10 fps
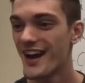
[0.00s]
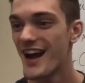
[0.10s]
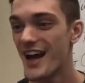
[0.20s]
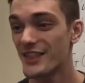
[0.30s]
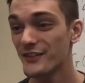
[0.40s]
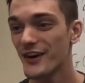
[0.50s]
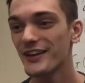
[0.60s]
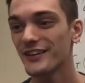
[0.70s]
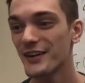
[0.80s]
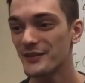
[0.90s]
And the
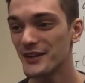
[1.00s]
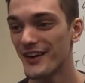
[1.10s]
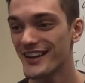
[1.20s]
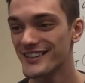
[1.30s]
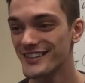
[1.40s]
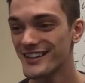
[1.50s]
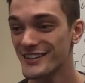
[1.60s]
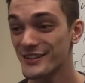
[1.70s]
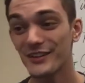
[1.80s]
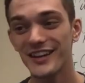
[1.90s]
final amino acid
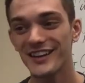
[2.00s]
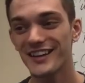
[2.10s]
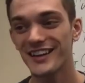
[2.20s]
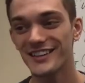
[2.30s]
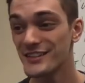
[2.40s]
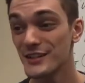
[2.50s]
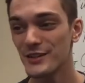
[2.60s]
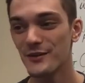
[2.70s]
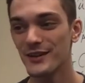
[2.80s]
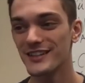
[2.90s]
is located at the C
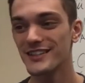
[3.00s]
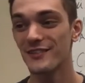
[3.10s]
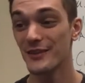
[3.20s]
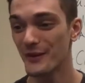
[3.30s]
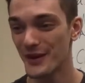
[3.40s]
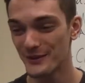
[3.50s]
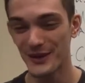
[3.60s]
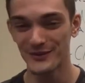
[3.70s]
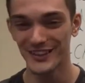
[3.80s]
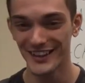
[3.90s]
terminus of the
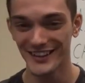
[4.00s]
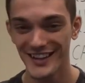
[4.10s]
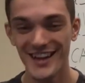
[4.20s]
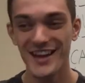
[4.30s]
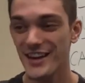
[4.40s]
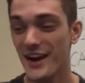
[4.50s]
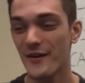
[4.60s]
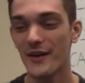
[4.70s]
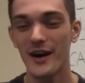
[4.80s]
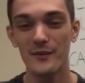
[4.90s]
polypeptide.
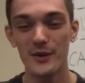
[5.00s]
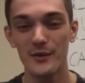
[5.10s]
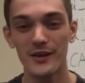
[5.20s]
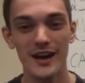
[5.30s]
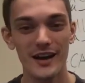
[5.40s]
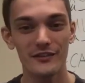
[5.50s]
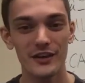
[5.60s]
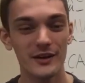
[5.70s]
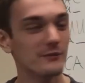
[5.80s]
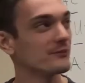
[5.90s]
Now we will have
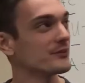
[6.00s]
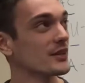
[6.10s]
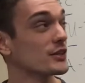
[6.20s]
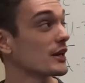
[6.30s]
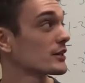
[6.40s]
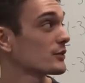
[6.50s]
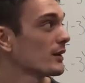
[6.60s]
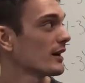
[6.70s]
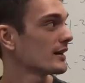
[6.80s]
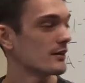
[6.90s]

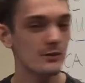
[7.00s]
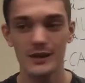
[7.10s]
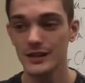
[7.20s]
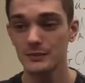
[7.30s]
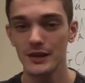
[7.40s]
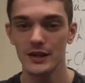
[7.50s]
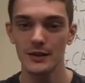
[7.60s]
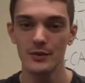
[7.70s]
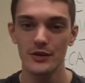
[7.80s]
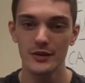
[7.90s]
Joshua, and he'll be explaining
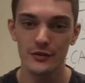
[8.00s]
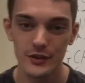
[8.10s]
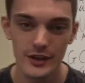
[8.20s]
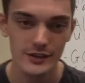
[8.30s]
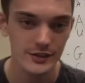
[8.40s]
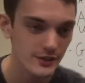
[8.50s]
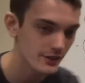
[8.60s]
number 3 for us.